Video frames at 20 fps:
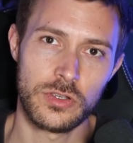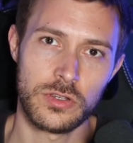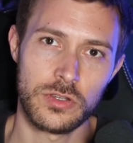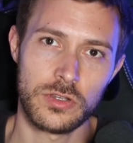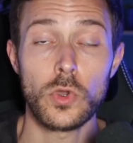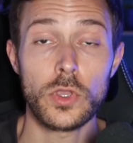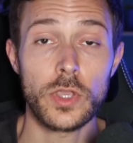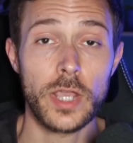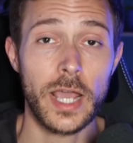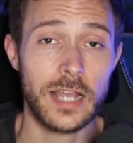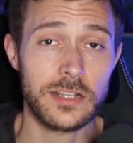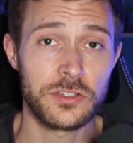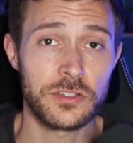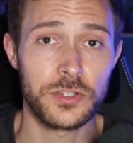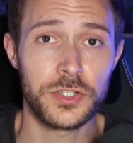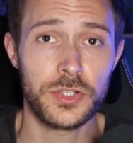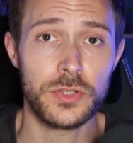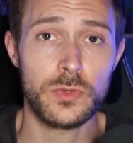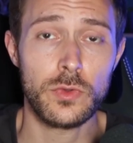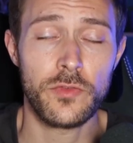What you had
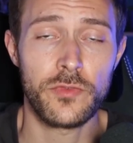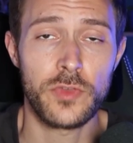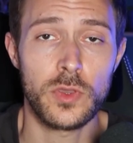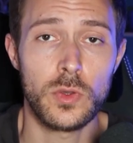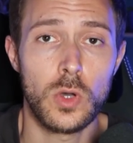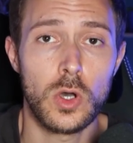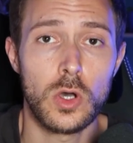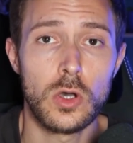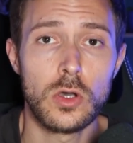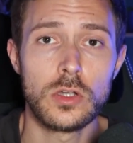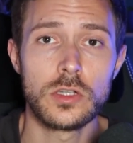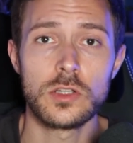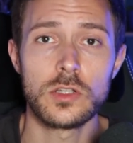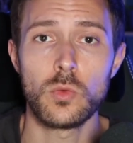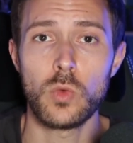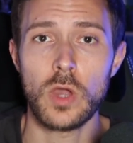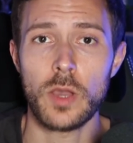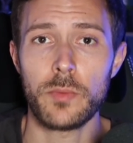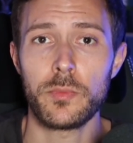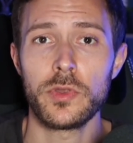to do if you owned a
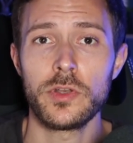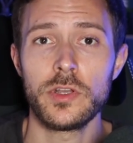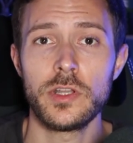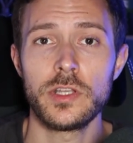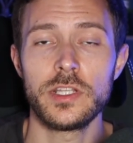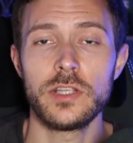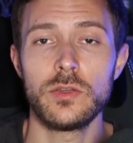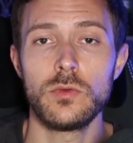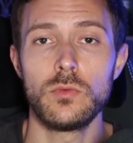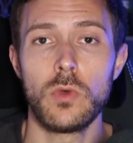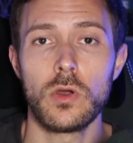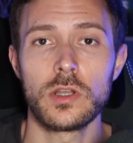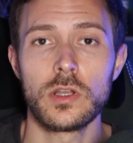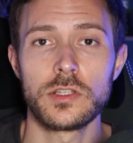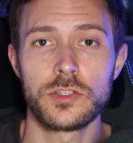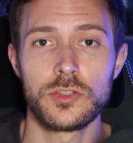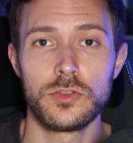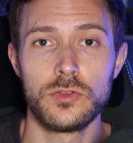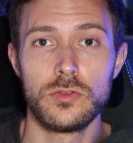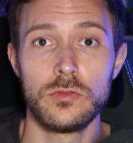weapon and you
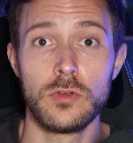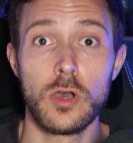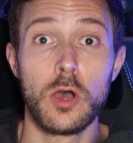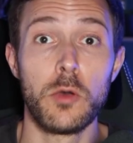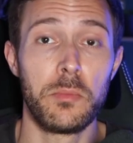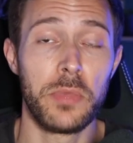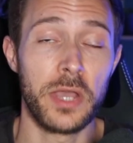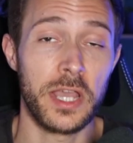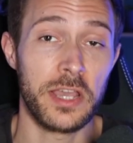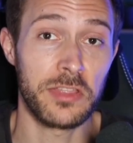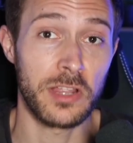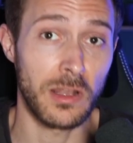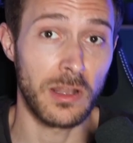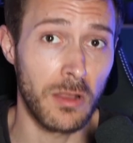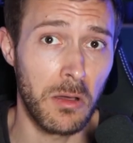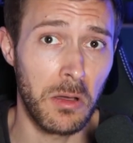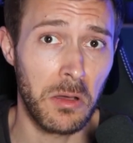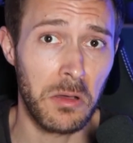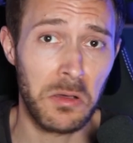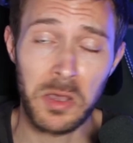wanted to obey the
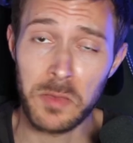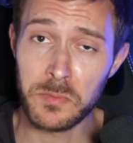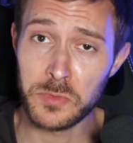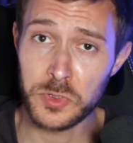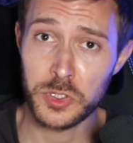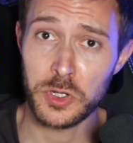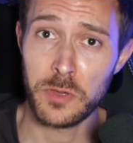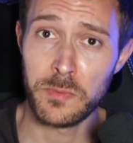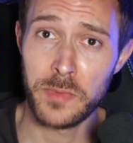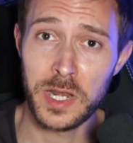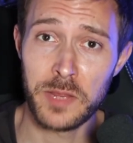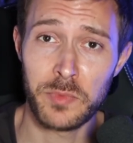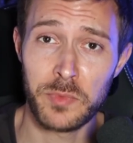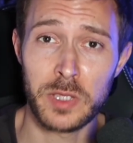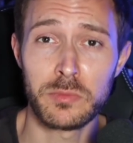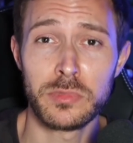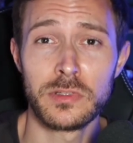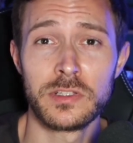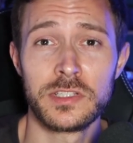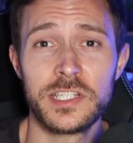law, I'm sure many
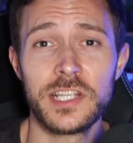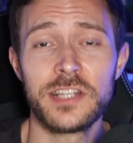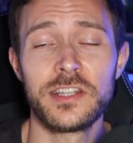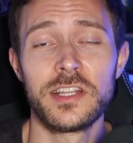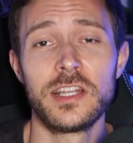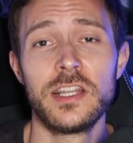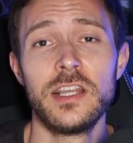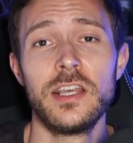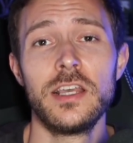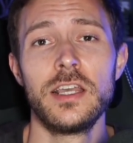people didn't,